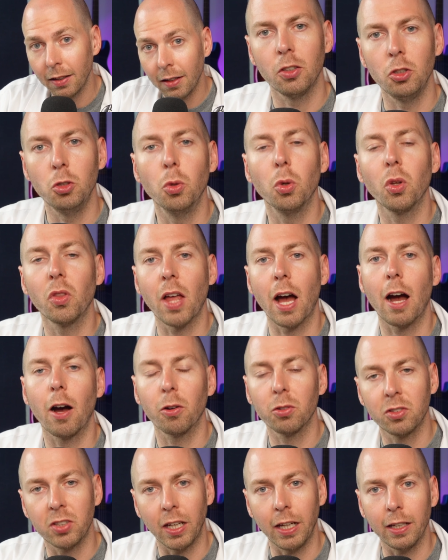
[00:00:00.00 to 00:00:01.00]
you will now
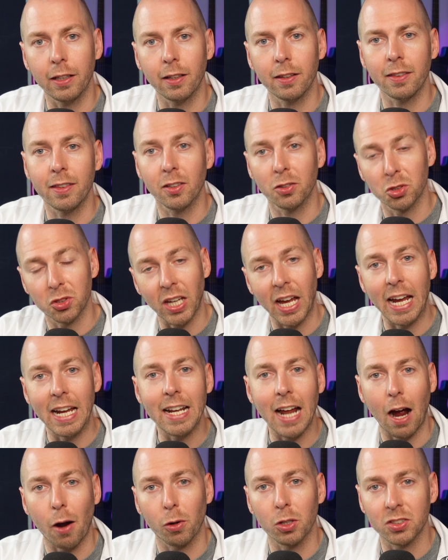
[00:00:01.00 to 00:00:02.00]
take those 8
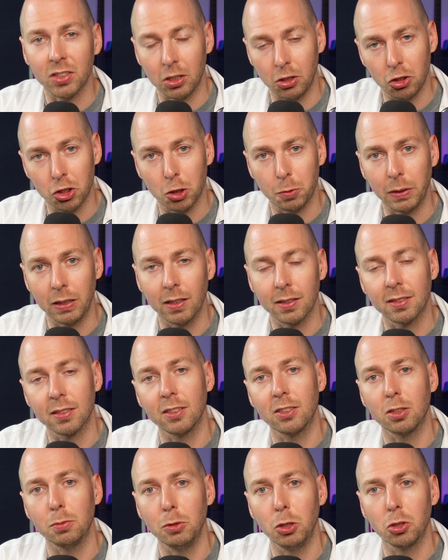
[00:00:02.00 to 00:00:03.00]
hours that you should be listening
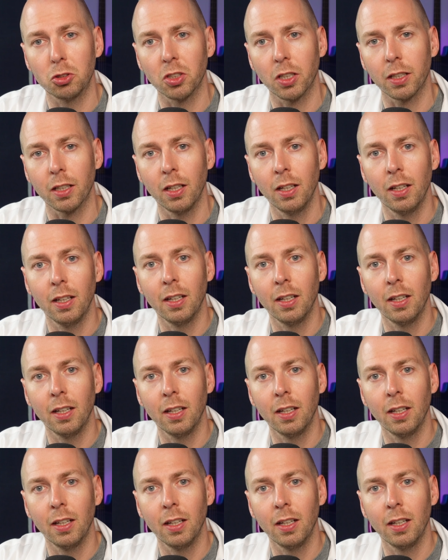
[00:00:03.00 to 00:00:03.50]
to music